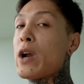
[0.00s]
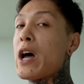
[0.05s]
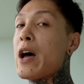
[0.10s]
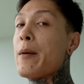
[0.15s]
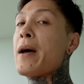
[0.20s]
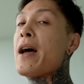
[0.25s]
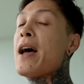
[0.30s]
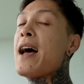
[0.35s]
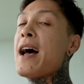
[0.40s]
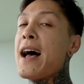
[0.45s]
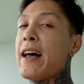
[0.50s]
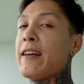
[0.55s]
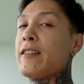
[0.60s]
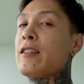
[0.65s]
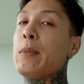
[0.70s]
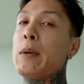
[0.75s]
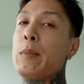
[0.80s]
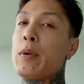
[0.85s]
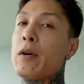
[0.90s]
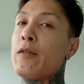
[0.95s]
rep has
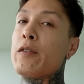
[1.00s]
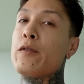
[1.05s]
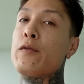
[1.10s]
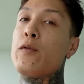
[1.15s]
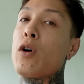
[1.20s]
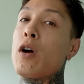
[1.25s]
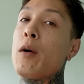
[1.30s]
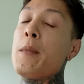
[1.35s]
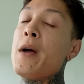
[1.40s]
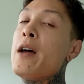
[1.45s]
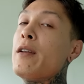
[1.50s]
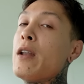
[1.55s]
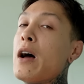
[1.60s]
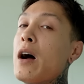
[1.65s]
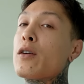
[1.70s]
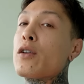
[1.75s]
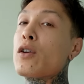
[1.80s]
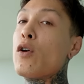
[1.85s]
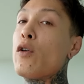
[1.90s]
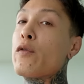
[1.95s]
to be perfect form. Now I'm
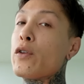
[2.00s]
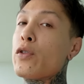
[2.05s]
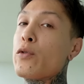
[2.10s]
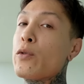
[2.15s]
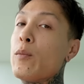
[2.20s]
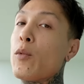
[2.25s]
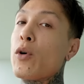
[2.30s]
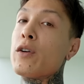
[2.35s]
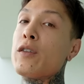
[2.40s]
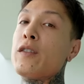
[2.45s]
going to go for 3 more